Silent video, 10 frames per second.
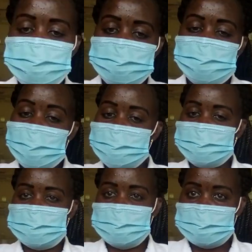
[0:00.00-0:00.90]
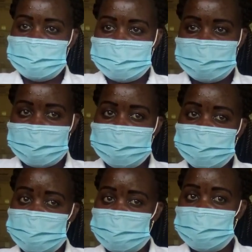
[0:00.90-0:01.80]
is mainly transmitted
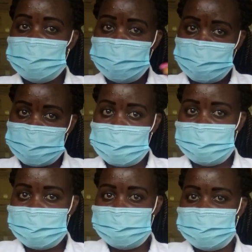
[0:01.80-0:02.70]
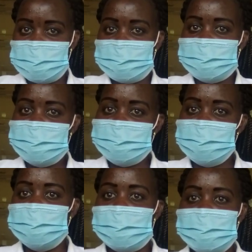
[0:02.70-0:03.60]
through droplets
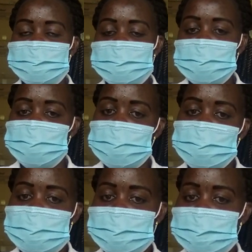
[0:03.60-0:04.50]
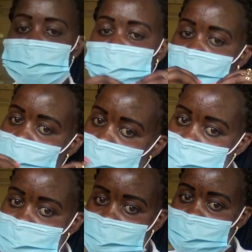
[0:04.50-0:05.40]
generated when an infectious person
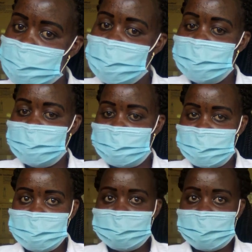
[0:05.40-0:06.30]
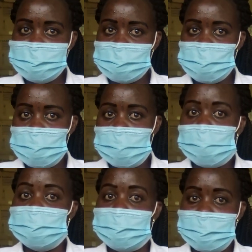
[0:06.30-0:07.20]
coughs, sneezes,
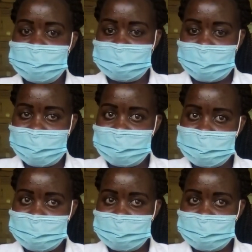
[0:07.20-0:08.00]
or exhales.